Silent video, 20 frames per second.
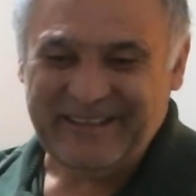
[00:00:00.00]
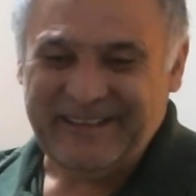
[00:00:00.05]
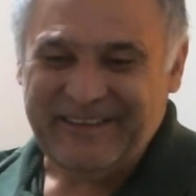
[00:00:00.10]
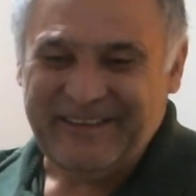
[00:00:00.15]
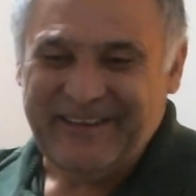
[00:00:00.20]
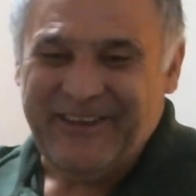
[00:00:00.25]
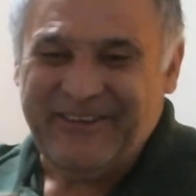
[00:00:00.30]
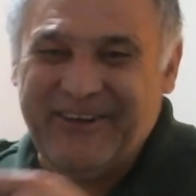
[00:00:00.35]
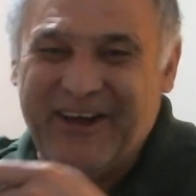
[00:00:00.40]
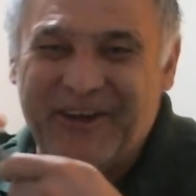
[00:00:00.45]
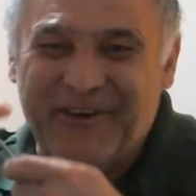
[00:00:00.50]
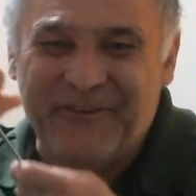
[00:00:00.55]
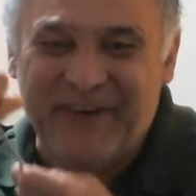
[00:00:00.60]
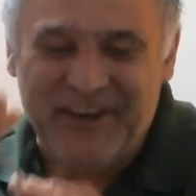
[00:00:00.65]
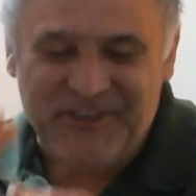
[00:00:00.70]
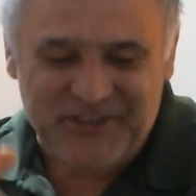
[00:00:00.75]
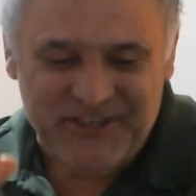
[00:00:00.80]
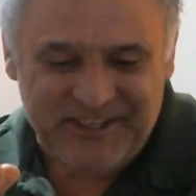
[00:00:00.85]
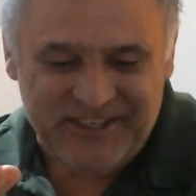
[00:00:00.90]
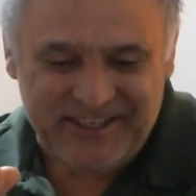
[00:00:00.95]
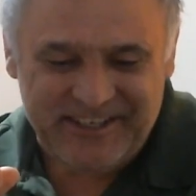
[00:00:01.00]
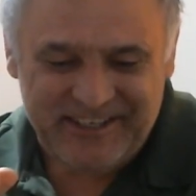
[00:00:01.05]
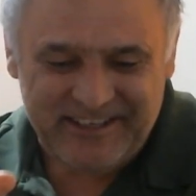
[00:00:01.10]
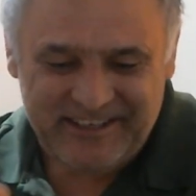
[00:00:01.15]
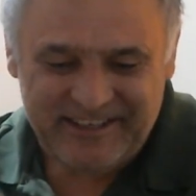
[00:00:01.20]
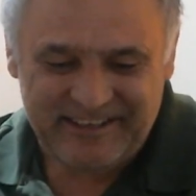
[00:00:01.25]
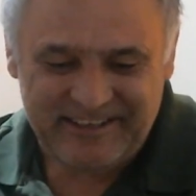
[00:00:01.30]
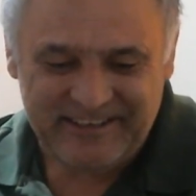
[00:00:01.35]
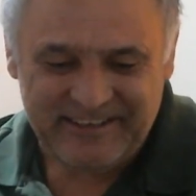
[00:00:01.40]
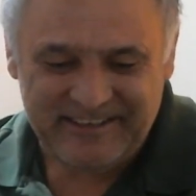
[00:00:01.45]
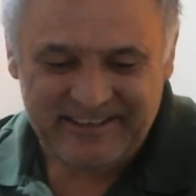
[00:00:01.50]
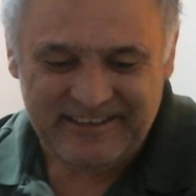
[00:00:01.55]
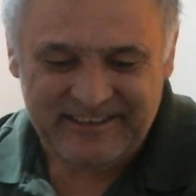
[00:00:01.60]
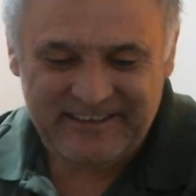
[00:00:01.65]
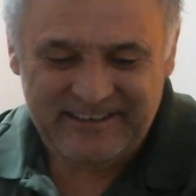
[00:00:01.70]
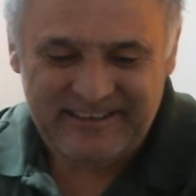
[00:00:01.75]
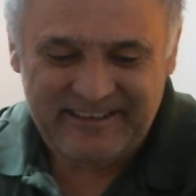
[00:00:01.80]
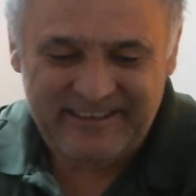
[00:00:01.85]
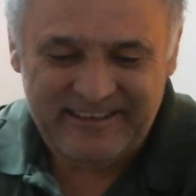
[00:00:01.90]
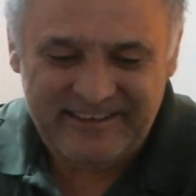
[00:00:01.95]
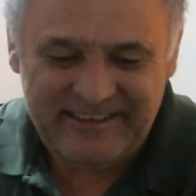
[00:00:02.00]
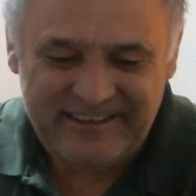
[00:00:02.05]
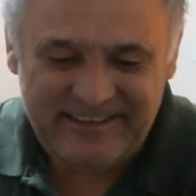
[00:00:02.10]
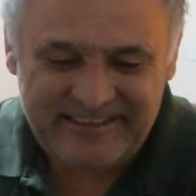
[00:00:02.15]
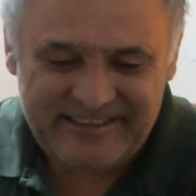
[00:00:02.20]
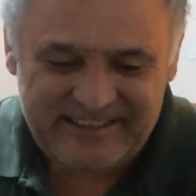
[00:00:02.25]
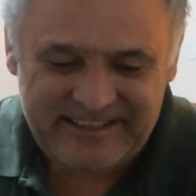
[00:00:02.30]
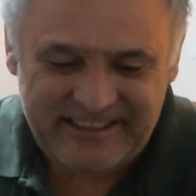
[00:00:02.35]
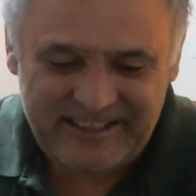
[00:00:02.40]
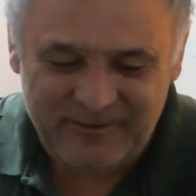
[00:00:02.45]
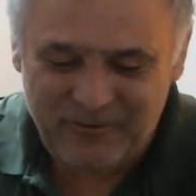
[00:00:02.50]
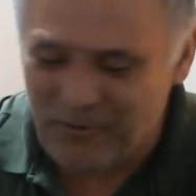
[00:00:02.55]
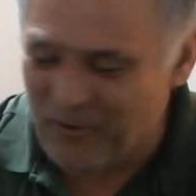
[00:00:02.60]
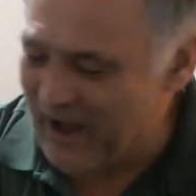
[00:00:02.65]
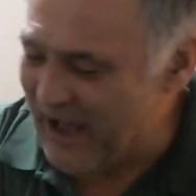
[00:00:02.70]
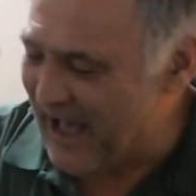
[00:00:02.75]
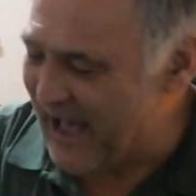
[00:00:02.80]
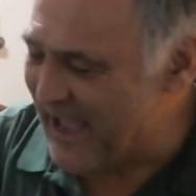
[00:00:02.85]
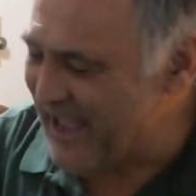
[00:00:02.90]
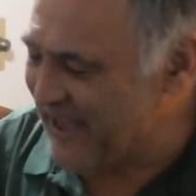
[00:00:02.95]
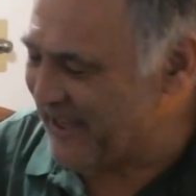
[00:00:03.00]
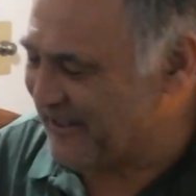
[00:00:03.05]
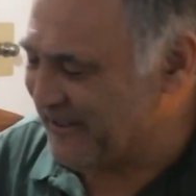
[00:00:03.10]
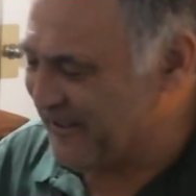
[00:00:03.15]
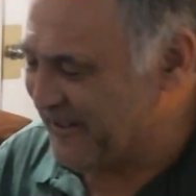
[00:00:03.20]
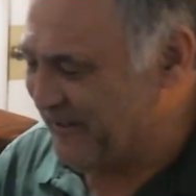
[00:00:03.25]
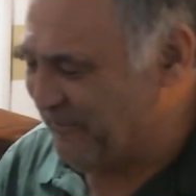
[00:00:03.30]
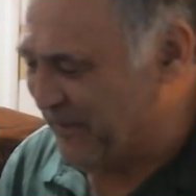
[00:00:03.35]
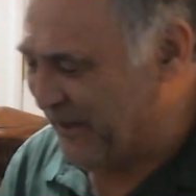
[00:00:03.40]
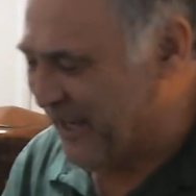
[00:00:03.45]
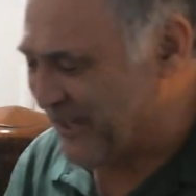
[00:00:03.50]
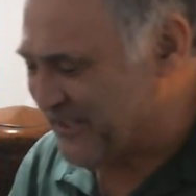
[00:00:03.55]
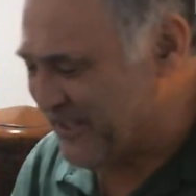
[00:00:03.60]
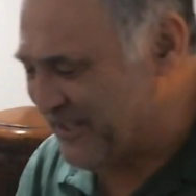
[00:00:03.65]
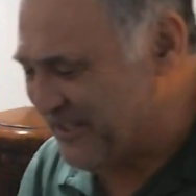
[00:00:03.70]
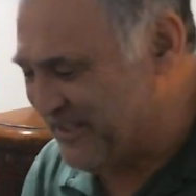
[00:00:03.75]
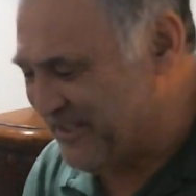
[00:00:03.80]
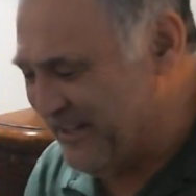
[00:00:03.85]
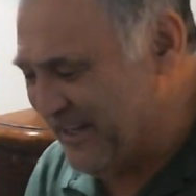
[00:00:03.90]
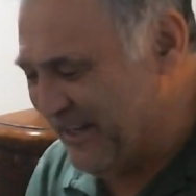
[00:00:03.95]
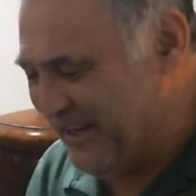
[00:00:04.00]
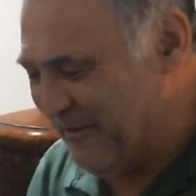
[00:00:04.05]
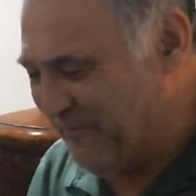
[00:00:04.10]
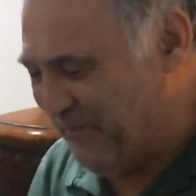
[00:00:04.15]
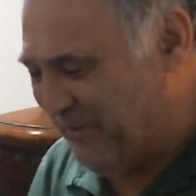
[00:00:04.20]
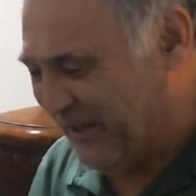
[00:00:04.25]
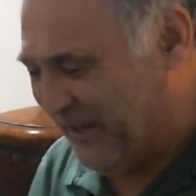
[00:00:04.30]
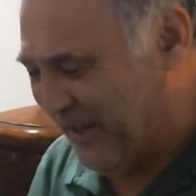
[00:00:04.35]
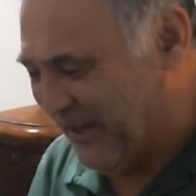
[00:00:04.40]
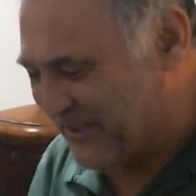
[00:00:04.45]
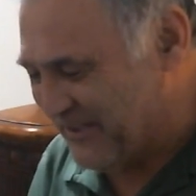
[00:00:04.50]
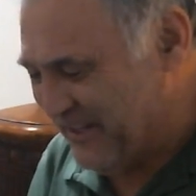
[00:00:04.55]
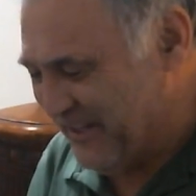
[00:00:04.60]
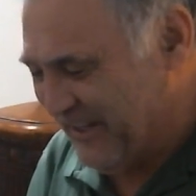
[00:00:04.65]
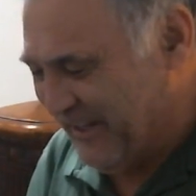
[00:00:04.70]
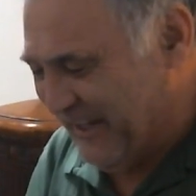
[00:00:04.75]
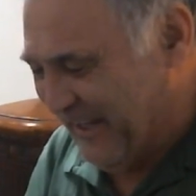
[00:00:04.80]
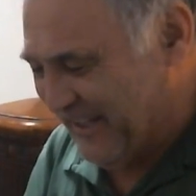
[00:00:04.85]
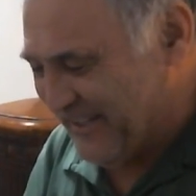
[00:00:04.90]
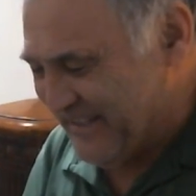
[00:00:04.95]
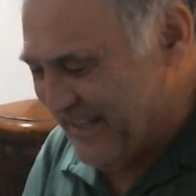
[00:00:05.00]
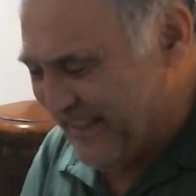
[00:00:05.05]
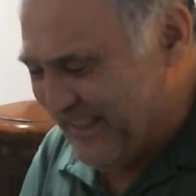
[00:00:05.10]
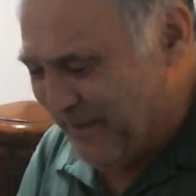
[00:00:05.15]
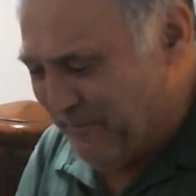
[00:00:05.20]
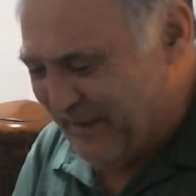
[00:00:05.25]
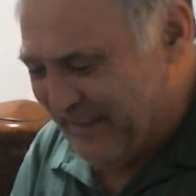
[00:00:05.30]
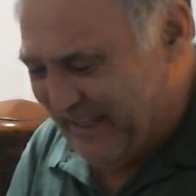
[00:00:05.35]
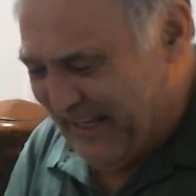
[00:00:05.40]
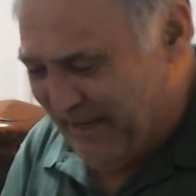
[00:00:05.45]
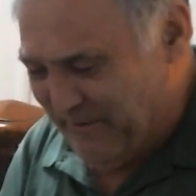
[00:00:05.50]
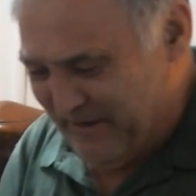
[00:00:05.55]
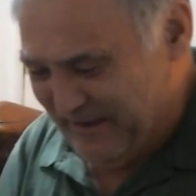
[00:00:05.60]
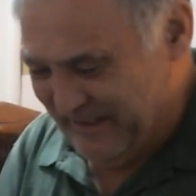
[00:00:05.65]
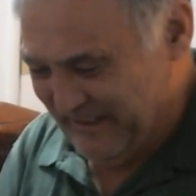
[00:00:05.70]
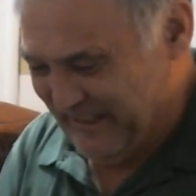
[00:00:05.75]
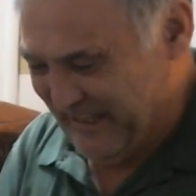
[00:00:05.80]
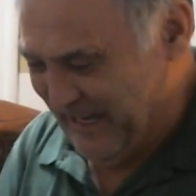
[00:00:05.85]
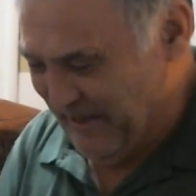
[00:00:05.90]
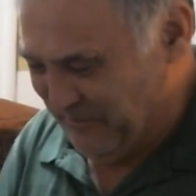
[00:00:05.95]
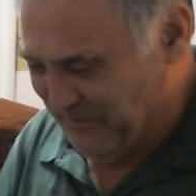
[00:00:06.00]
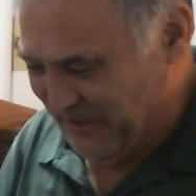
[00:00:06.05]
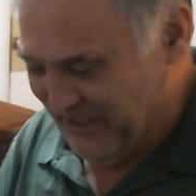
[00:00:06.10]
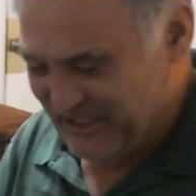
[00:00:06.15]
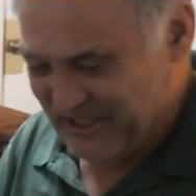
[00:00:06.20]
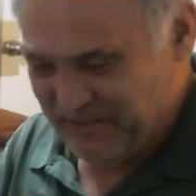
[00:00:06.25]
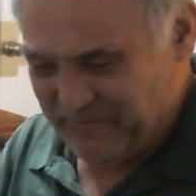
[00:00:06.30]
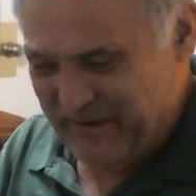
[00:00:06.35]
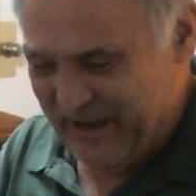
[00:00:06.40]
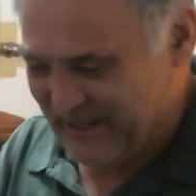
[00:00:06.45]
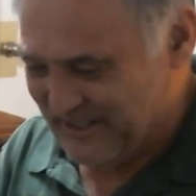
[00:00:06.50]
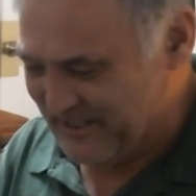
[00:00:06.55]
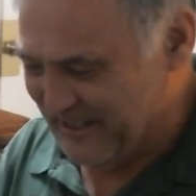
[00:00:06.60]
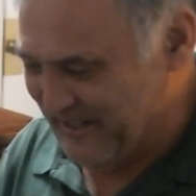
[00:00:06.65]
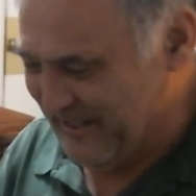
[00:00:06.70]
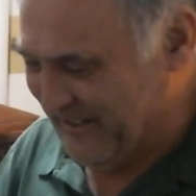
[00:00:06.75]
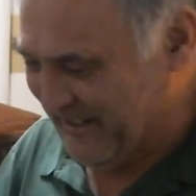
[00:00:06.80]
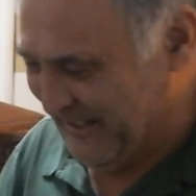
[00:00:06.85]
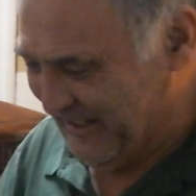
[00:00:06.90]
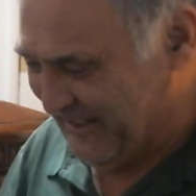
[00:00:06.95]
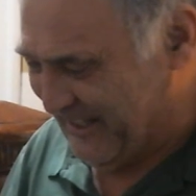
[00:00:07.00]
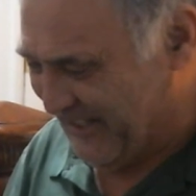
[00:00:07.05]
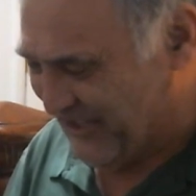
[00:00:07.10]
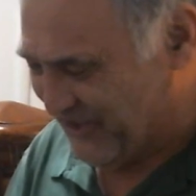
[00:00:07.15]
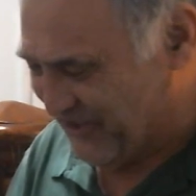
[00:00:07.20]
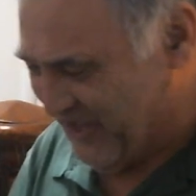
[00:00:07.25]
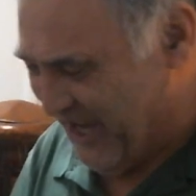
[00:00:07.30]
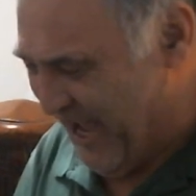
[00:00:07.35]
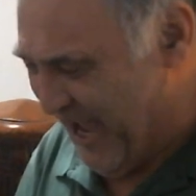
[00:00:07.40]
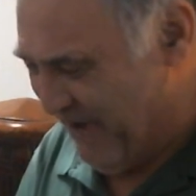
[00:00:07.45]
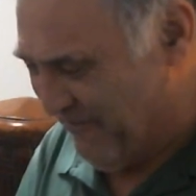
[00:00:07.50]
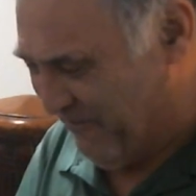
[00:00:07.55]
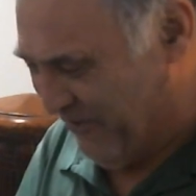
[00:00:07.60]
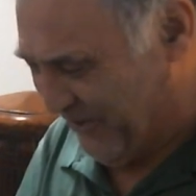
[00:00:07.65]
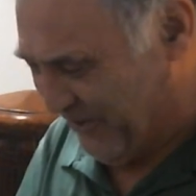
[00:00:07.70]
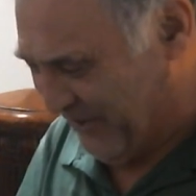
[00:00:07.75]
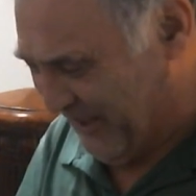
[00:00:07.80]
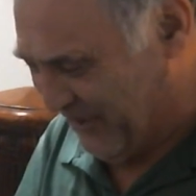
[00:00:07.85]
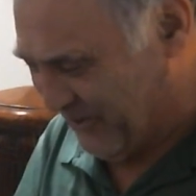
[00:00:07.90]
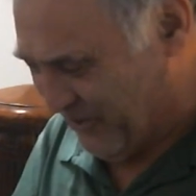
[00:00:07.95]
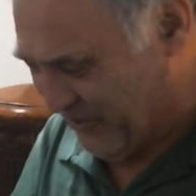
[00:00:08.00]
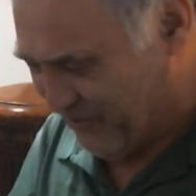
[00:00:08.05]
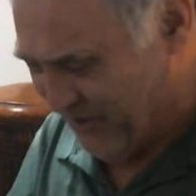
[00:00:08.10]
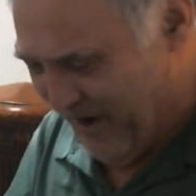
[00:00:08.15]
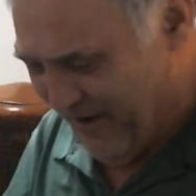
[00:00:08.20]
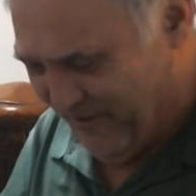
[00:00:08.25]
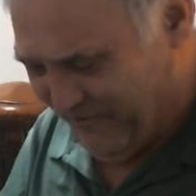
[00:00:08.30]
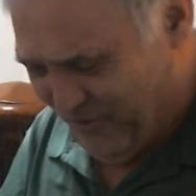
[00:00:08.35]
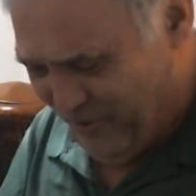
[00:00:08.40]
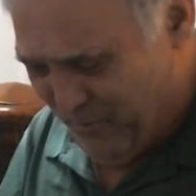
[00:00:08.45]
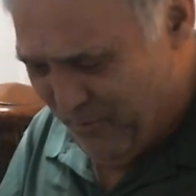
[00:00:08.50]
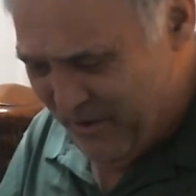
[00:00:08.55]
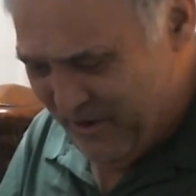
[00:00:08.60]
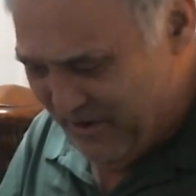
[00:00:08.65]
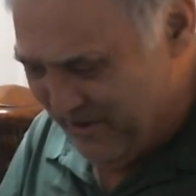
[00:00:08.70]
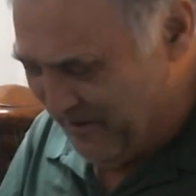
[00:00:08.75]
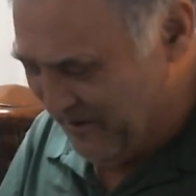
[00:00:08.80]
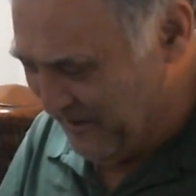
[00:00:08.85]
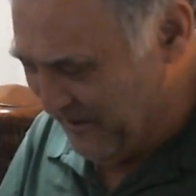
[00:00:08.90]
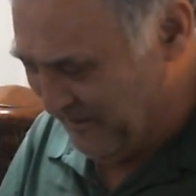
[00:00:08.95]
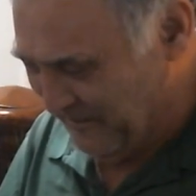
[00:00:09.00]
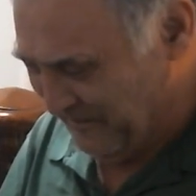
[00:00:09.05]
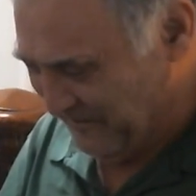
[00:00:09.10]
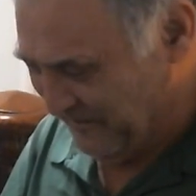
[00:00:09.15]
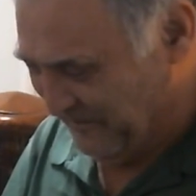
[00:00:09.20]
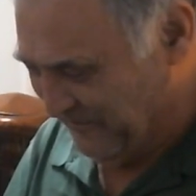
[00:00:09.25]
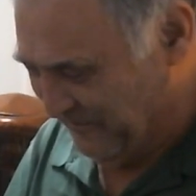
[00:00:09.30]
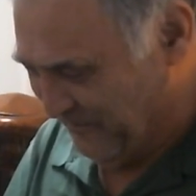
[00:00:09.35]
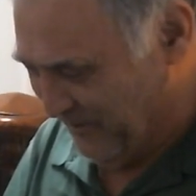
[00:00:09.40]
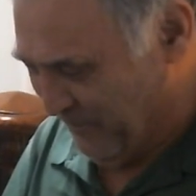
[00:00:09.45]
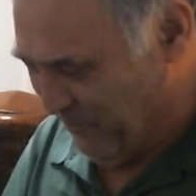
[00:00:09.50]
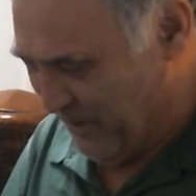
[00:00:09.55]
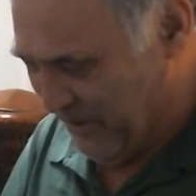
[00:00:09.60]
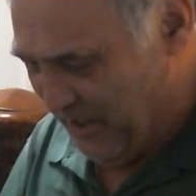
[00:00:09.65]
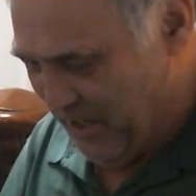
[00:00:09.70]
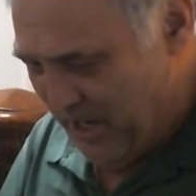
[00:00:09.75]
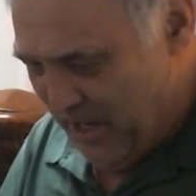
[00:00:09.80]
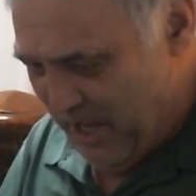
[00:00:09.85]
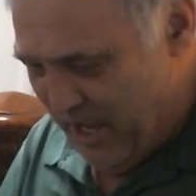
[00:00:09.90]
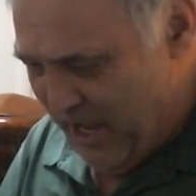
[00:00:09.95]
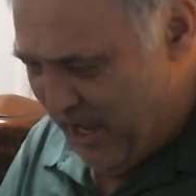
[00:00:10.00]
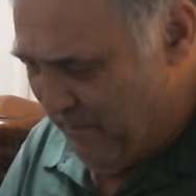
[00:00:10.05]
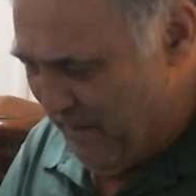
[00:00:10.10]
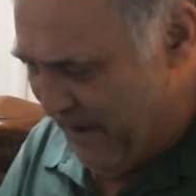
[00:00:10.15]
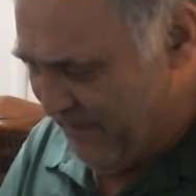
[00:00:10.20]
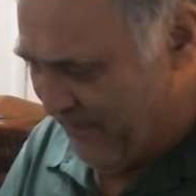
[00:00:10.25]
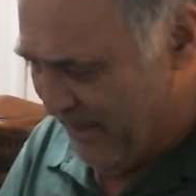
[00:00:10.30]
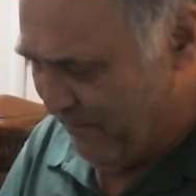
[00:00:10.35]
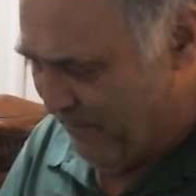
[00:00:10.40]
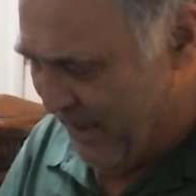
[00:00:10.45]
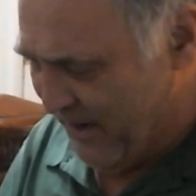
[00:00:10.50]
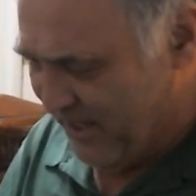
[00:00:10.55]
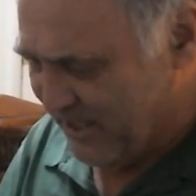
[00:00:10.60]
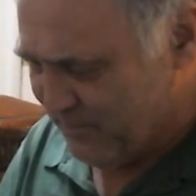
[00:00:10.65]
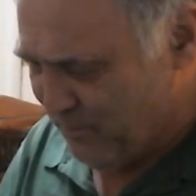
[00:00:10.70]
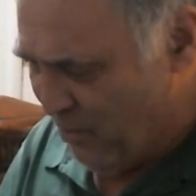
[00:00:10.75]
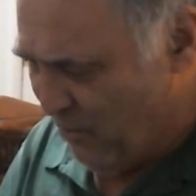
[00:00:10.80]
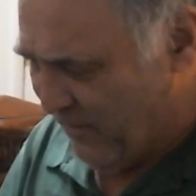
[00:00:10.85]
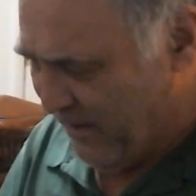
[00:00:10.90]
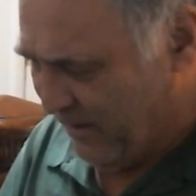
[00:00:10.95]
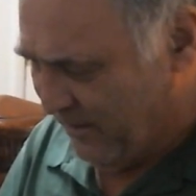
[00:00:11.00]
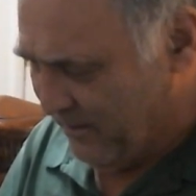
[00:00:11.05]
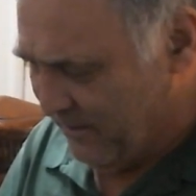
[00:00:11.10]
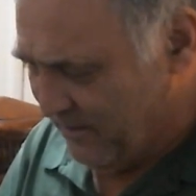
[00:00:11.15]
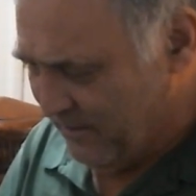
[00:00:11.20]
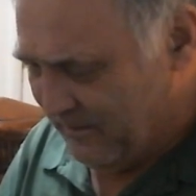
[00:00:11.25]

They're not rigid. See why? Because it's nothing but empty space. It takes time for things to travel from one. Hey man, the body's moving.